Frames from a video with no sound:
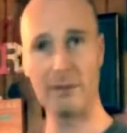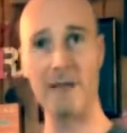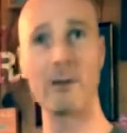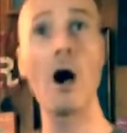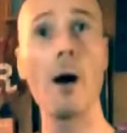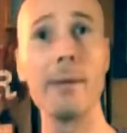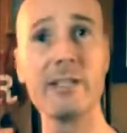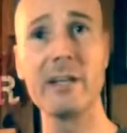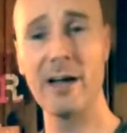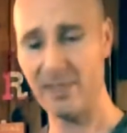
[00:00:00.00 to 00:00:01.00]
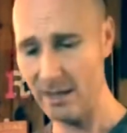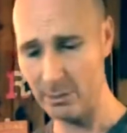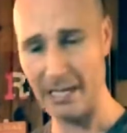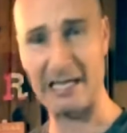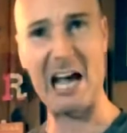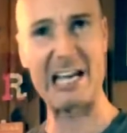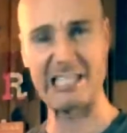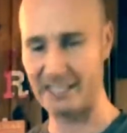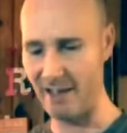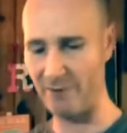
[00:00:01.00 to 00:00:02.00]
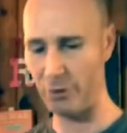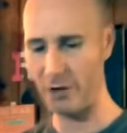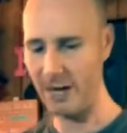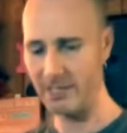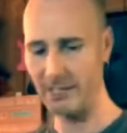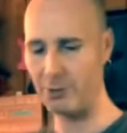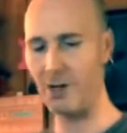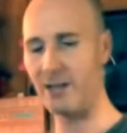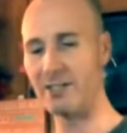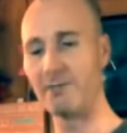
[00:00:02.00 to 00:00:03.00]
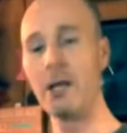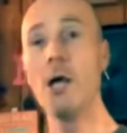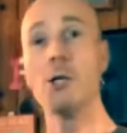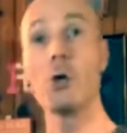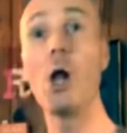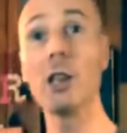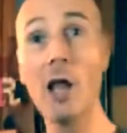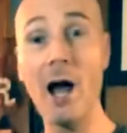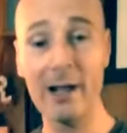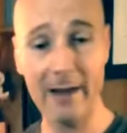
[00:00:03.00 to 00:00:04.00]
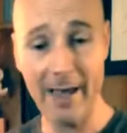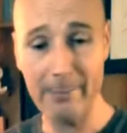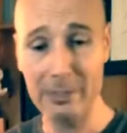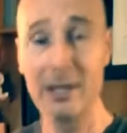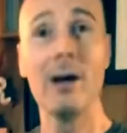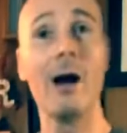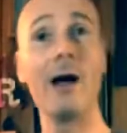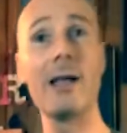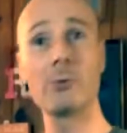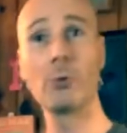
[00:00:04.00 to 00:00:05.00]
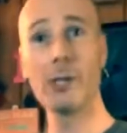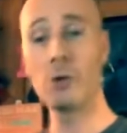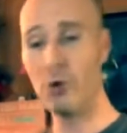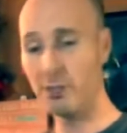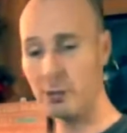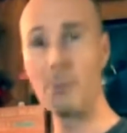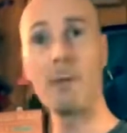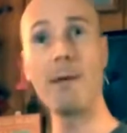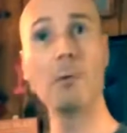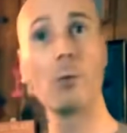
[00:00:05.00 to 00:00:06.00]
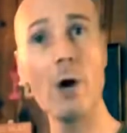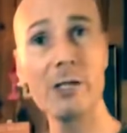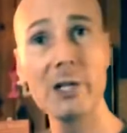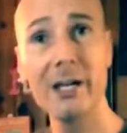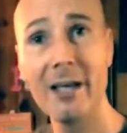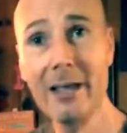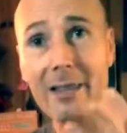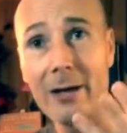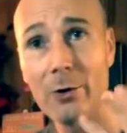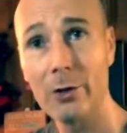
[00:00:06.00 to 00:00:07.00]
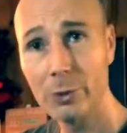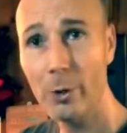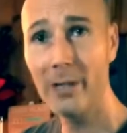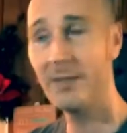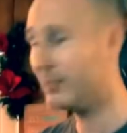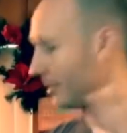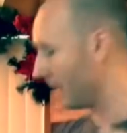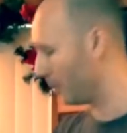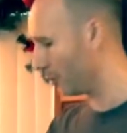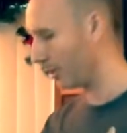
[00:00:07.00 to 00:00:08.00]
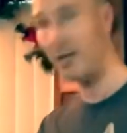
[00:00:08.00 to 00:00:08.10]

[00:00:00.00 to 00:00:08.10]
that commented. I think it was like 97 or 96 or 97. So a lot of names. It's really cool that so many people are watching and that you're enjoying this and you're